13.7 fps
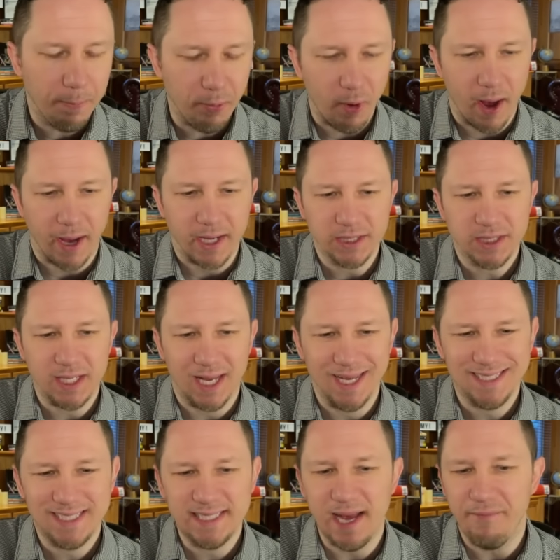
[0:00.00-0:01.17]
price
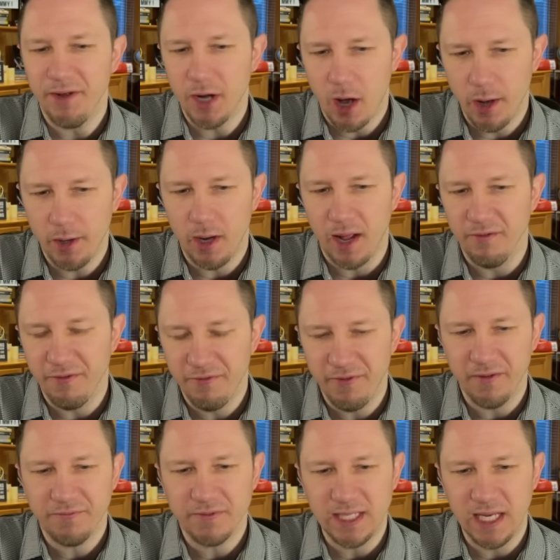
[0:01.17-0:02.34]
is
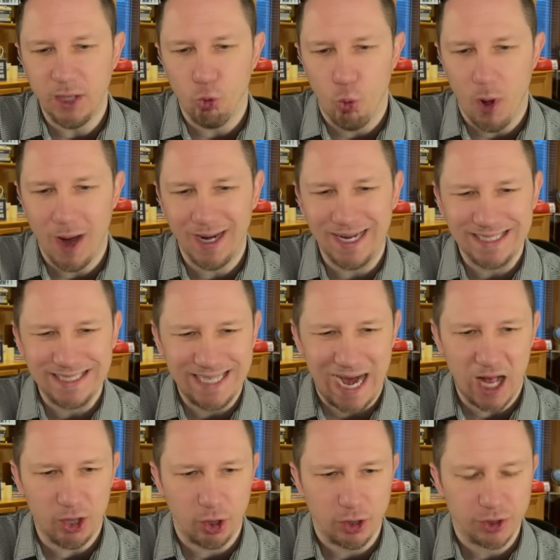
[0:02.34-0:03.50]

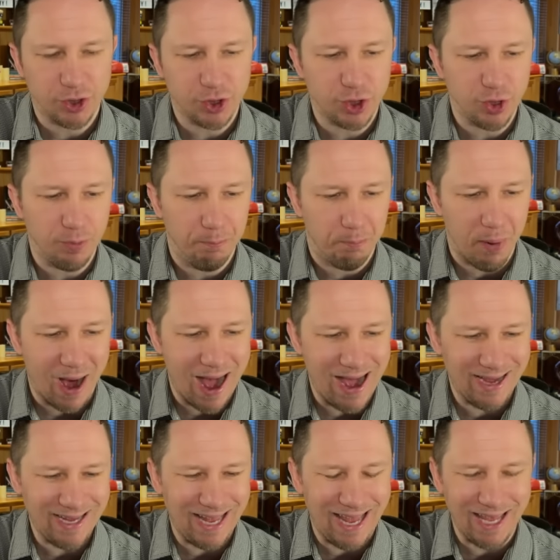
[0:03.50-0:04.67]
$751 to
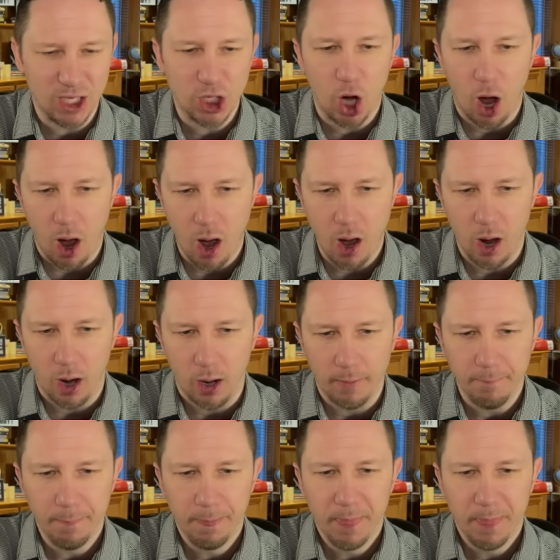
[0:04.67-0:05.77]
buy a car